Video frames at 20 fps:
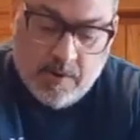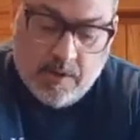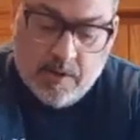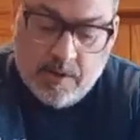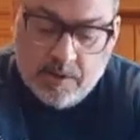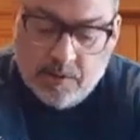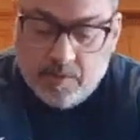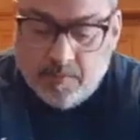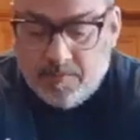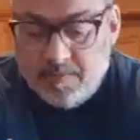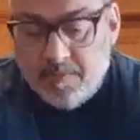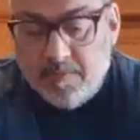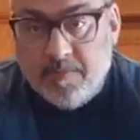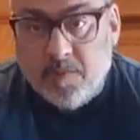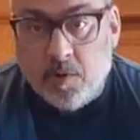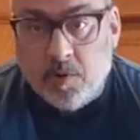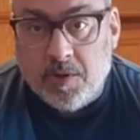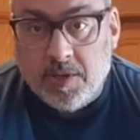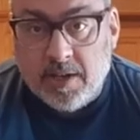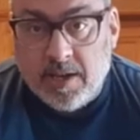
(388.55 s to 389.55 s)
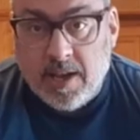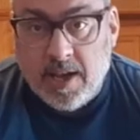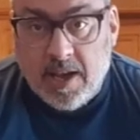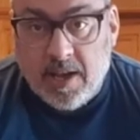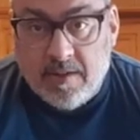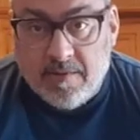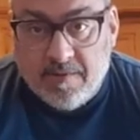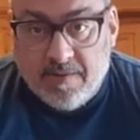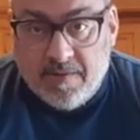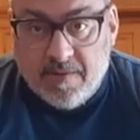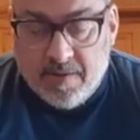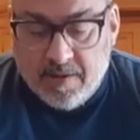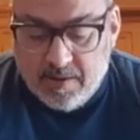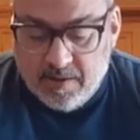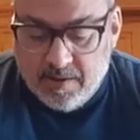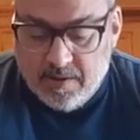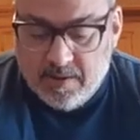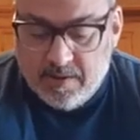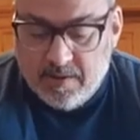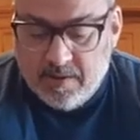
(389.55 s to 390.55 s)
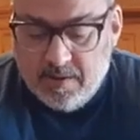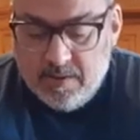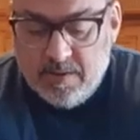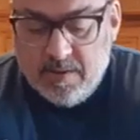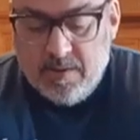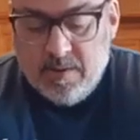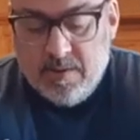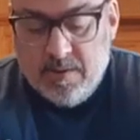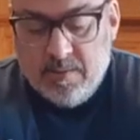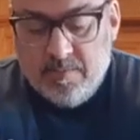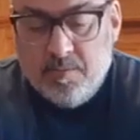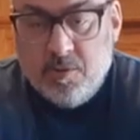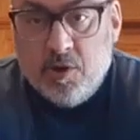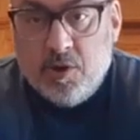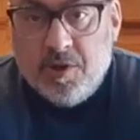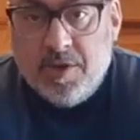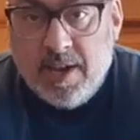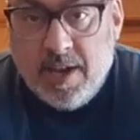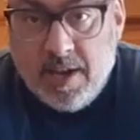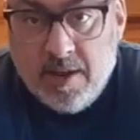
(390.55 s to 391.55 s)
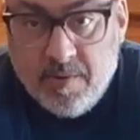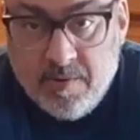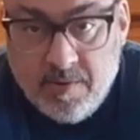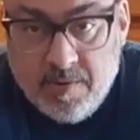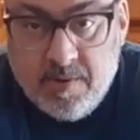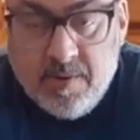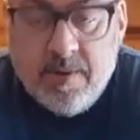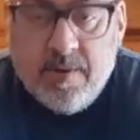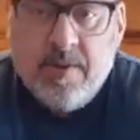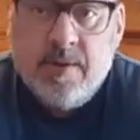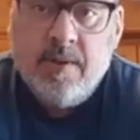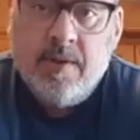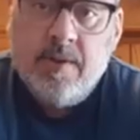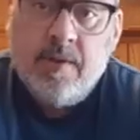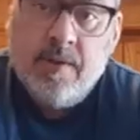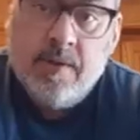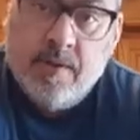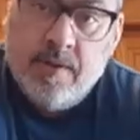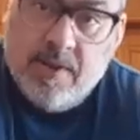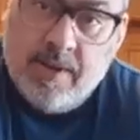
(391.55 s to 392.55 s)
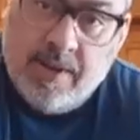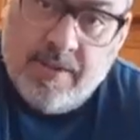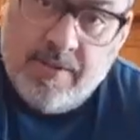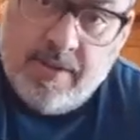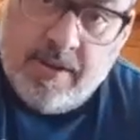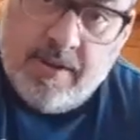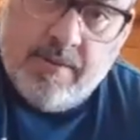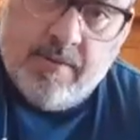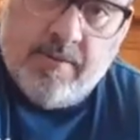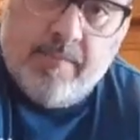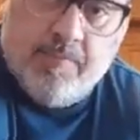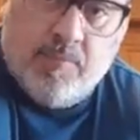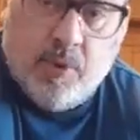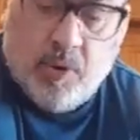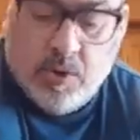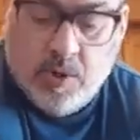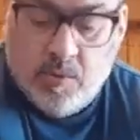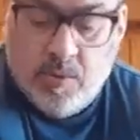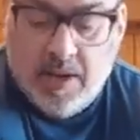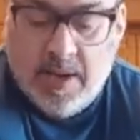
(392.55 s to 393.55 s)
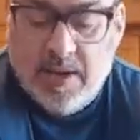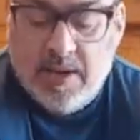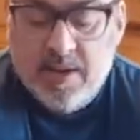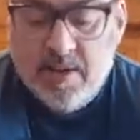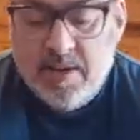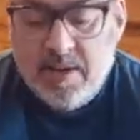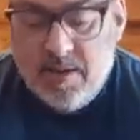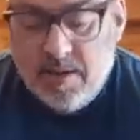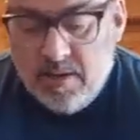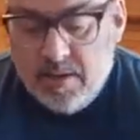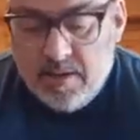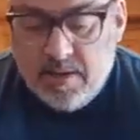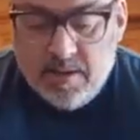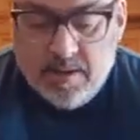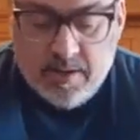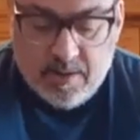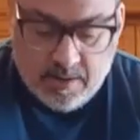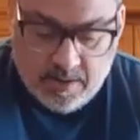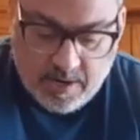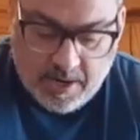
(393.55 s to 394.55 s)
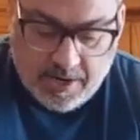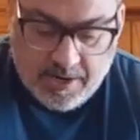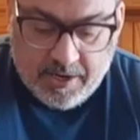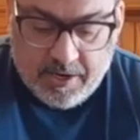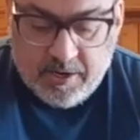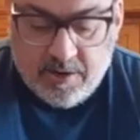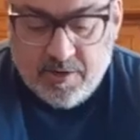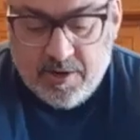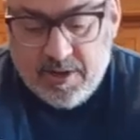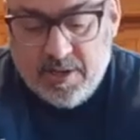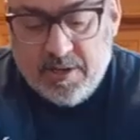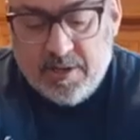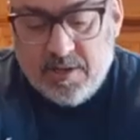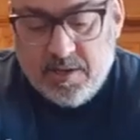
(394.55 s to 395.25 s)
So folding in half, push down, and then pull away. 90 degrees.